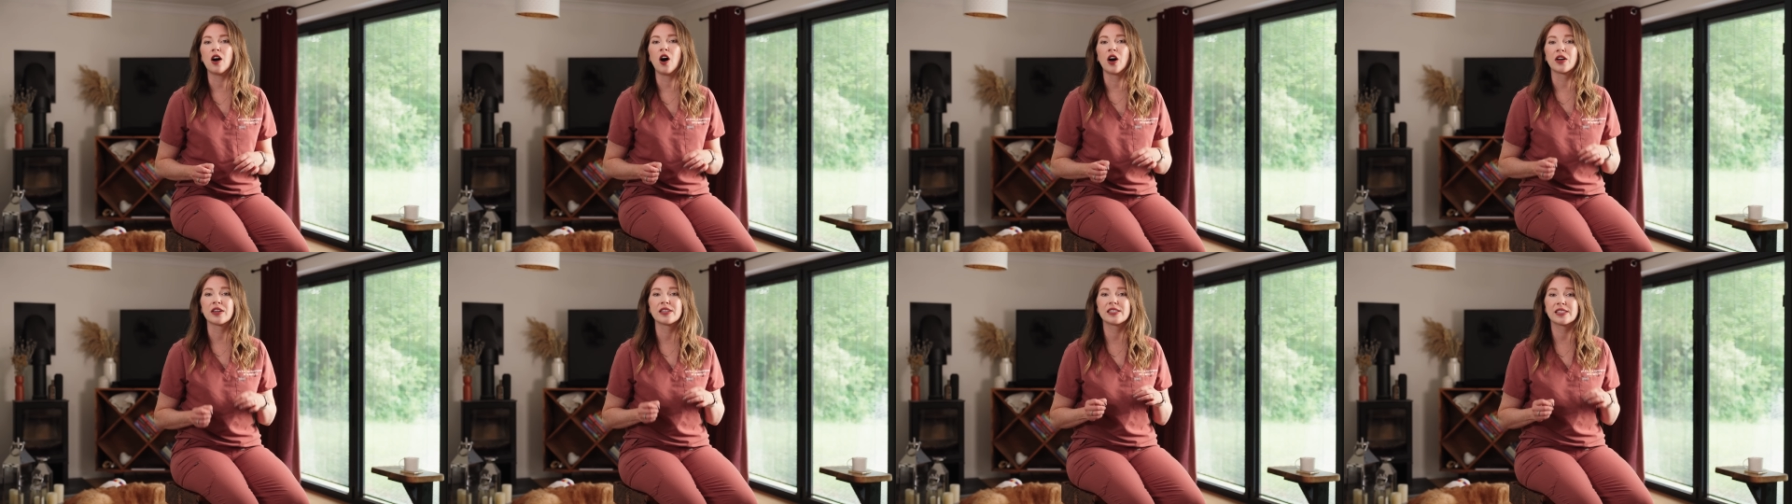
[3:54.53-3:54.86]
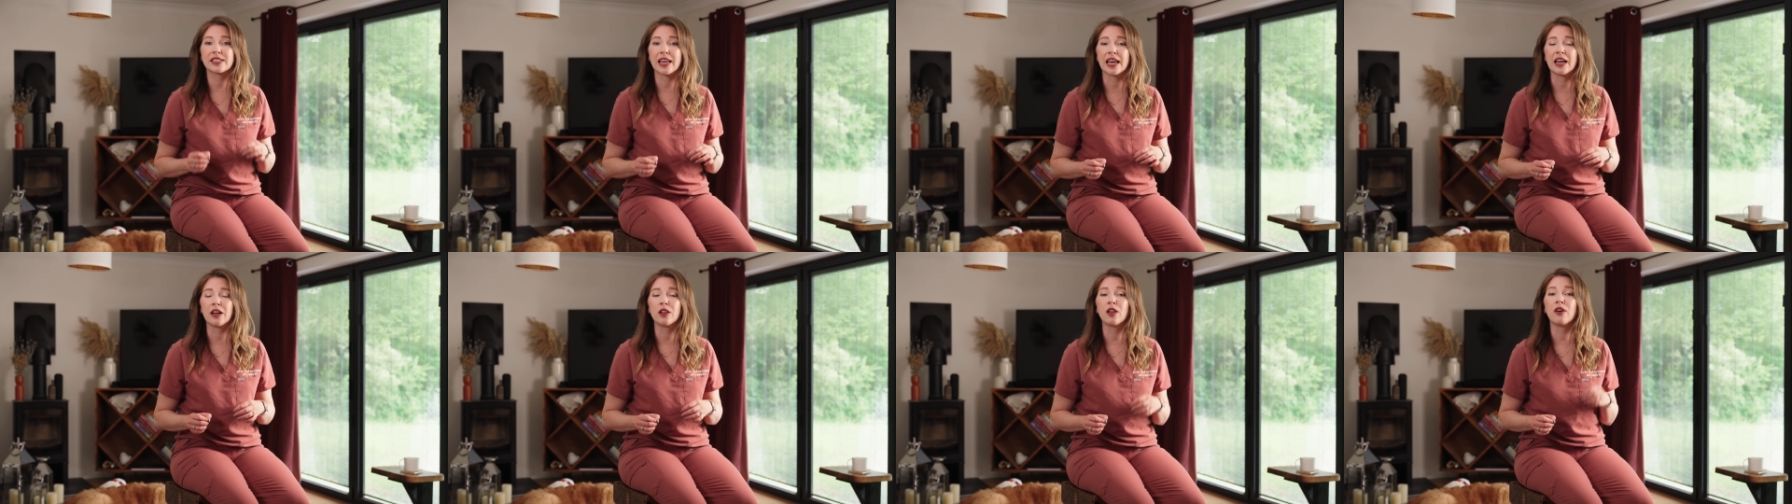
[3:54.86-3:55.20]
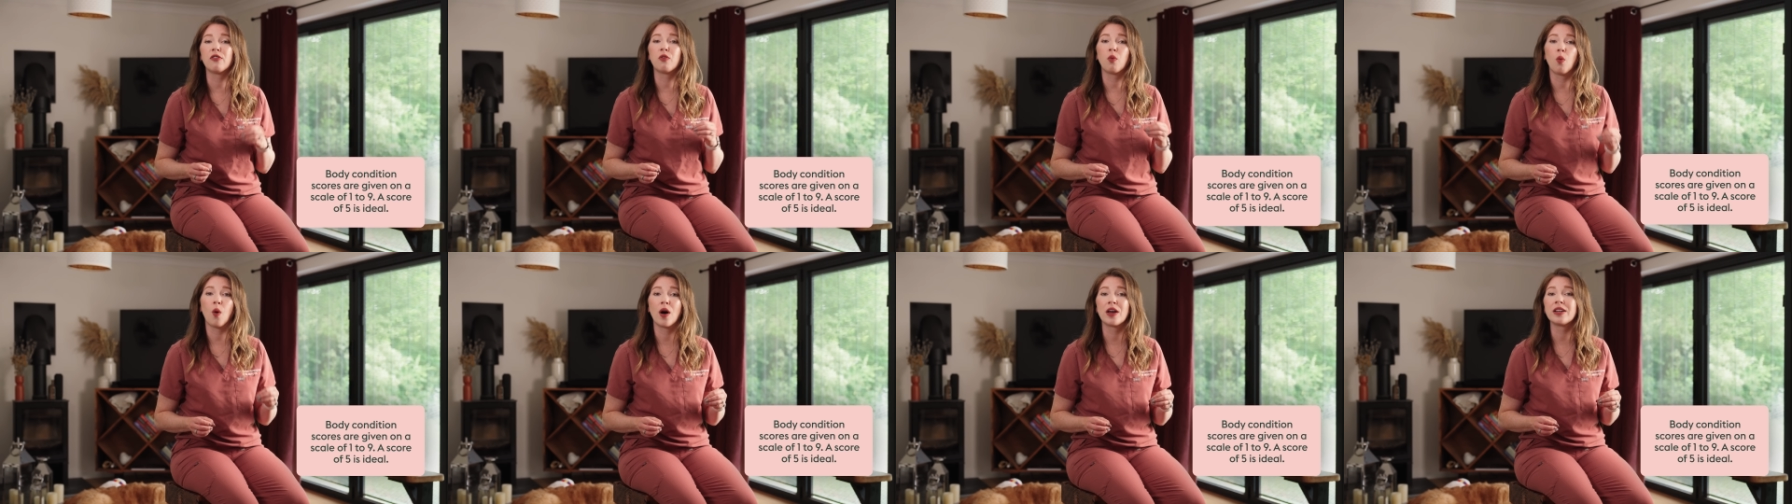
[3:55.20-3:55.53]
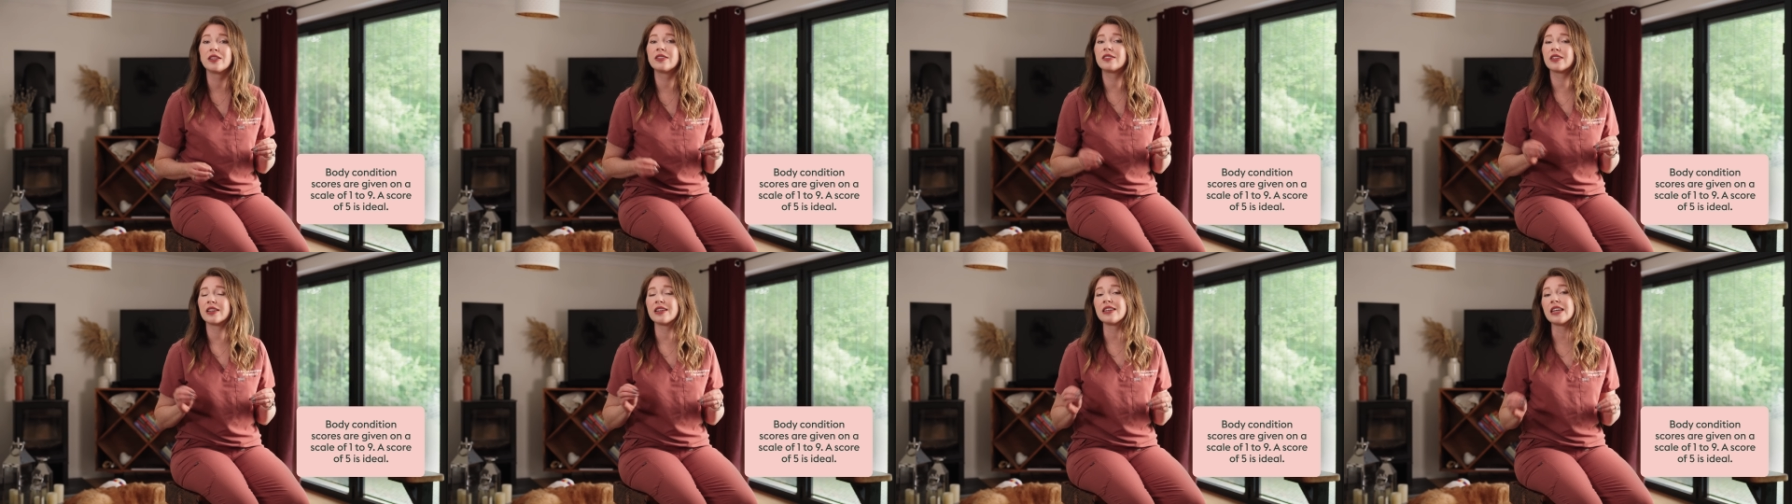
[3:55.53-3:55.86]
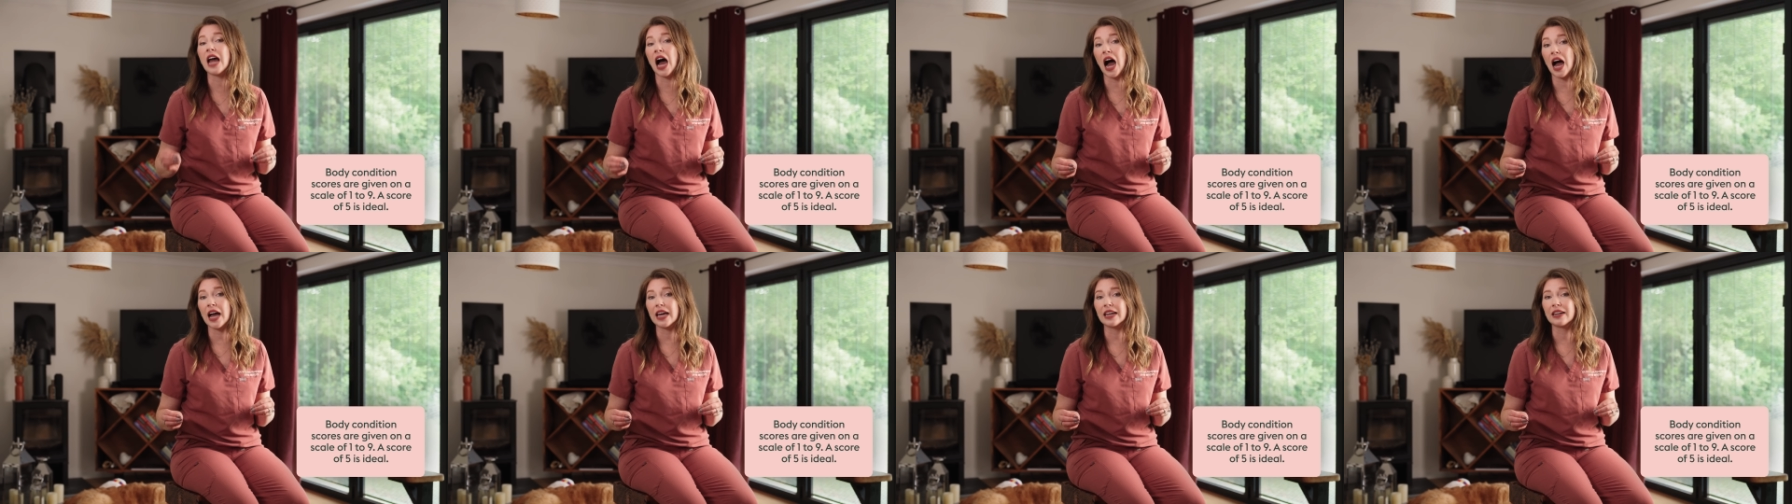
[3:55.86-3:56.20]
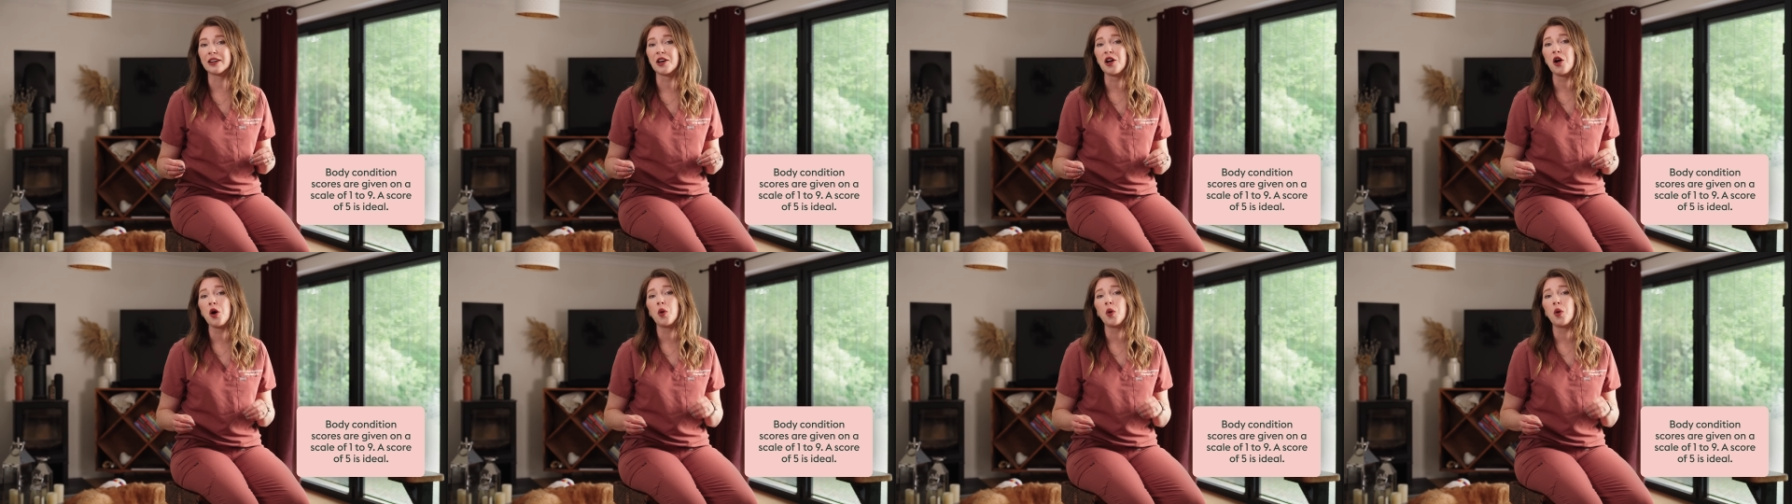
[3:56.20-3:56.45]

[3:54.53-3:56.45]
on a scale of one to nine,